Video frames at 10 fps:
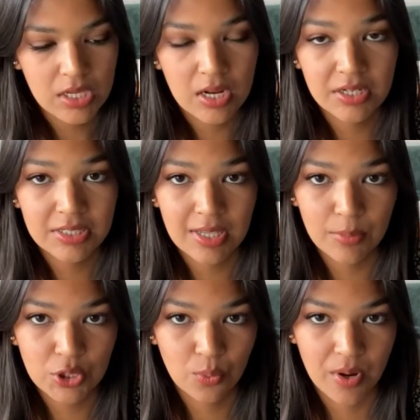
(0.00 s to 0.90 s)
And on
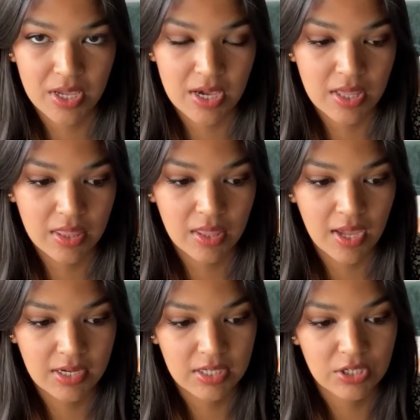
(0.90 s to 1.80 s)
December 20th,
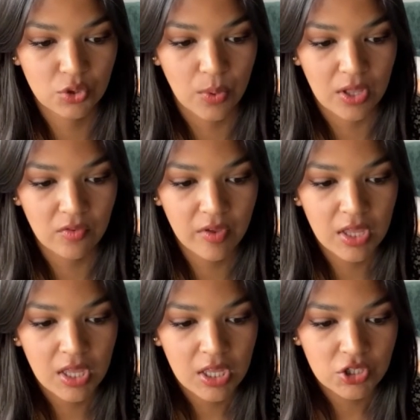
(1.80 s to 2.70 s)
1812,
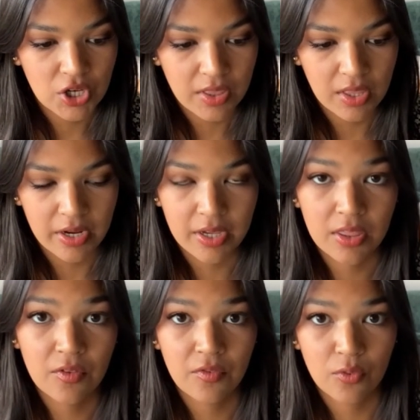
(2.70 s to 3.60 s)
John
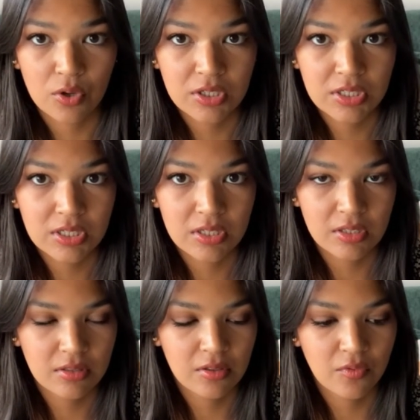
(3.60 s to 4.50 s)
Luddick,
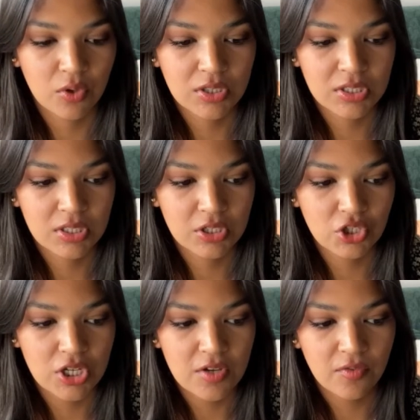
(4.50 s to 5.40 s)
the fort's
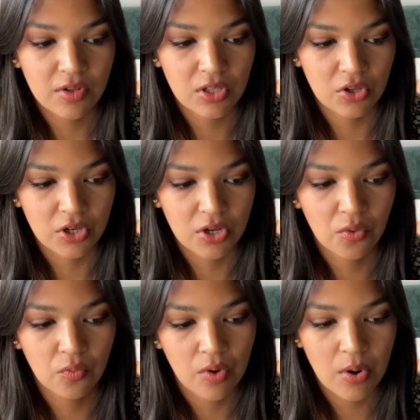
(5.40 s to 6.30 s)
chief clerk,
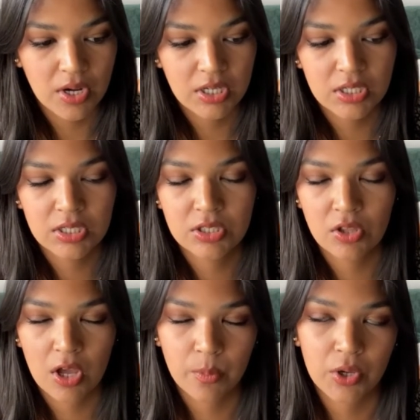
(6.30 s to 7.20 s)
wrote in his
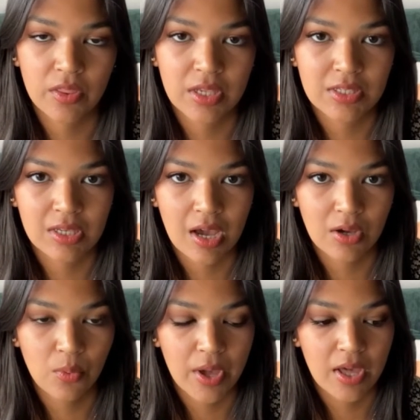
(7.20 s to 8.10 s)
logbook that
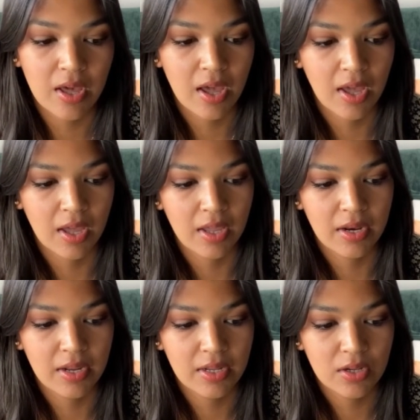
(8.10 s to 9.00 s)
Sacagawea
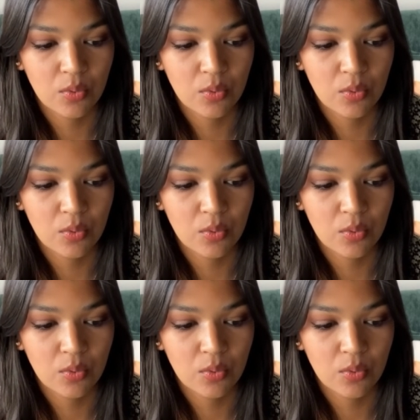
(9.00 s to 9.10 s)
had,